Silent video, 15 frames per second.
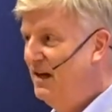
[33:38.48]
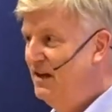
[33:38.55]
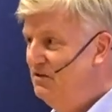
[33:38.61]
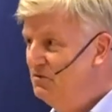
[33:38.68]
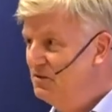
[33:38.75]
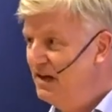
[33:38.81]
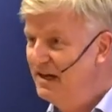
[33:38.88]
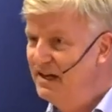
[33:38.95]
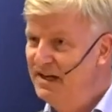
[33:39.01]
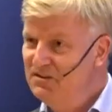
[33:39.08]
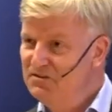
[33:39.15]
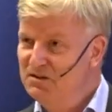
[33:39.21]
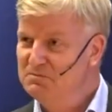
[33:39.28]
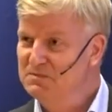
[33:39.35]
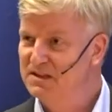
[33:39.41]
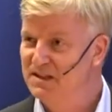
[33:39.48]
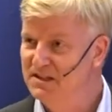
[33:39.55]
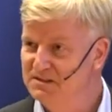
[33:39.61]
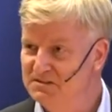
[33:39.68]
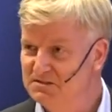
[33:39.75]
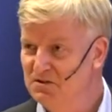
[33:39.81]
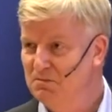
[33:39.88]
and you can get something
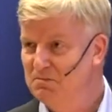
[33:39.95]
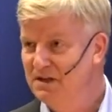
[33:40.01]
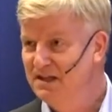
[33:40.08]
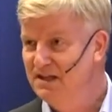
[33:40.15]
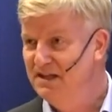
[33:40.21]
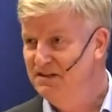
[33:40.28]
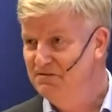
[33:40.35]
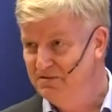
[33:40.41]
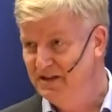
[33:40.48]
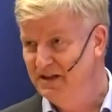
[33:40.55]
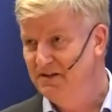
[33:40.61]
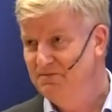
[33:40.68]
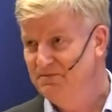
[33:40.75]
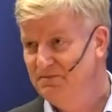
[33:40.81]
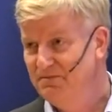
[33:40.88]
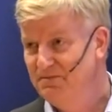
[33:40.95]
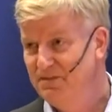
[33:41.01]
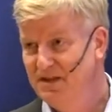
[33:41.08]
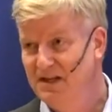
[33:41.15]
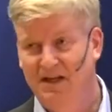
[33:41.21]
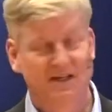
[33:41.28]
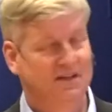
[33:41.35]
that is completely fair
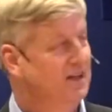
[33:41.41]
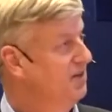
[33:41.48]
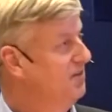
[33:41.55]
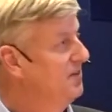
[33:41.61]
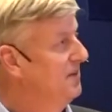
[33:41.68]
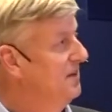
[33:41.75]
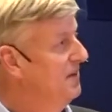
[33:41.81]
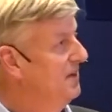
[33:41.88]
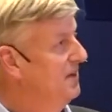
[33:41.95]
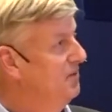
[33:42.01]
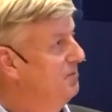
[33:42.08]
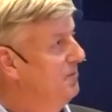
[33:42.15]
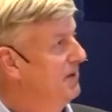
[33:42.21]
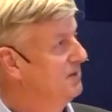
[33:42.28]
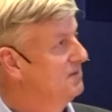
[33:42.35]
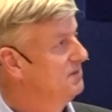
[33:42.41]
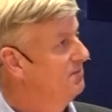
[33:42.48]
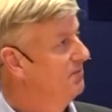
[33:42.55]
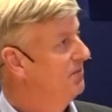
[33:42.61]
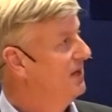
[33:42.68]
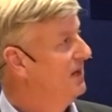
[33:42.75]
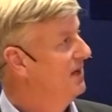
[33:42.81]
in that respect.
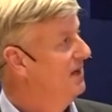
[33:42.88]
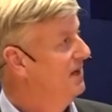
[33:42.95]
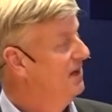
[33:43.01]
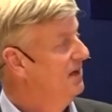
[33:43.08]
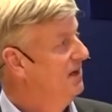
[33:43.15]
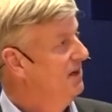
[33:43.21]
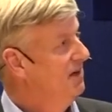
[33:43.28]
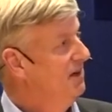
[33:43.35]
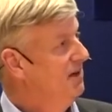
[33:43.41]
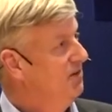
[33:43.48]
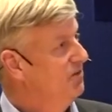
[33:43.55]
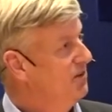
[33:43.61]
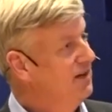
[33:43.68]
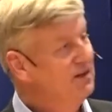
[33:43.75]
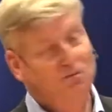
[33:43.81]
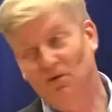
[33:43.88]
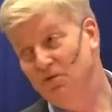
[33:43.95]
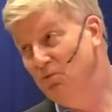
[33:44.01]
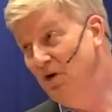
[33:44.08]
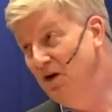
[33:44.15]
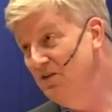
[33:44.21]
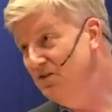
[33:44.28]
So that
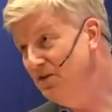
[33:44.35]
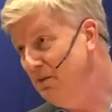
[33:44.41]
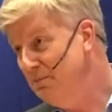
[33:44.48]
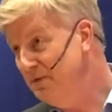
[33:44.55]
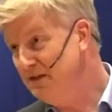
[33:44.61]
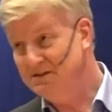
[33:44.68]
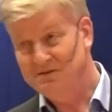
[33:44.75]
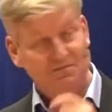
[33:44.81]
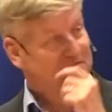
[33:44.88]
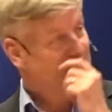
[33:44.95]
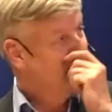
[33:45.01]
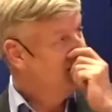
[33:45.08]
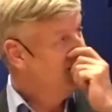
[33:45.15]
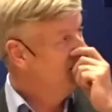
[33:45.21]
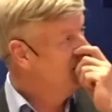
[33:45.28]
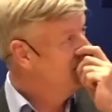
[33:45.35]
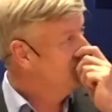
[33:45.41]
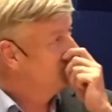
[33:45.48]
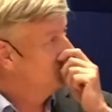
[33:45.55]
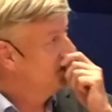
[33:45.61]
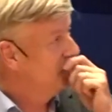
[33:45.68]
was one topic. Another